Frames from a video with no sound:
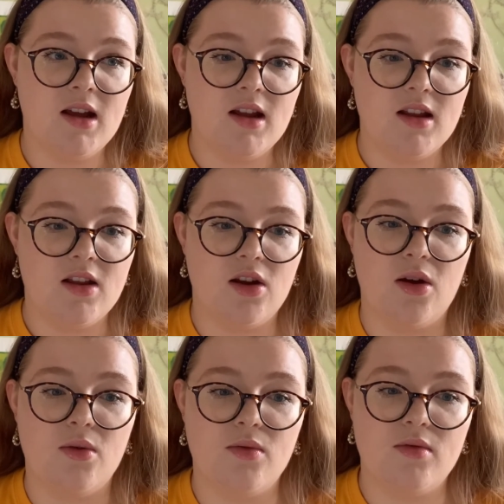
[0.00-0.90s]
you
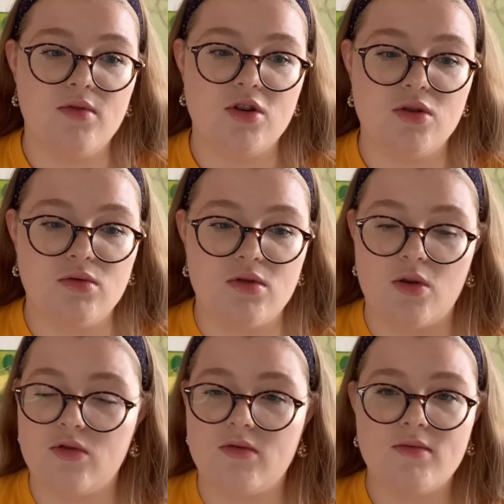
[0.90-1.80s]
know, to do those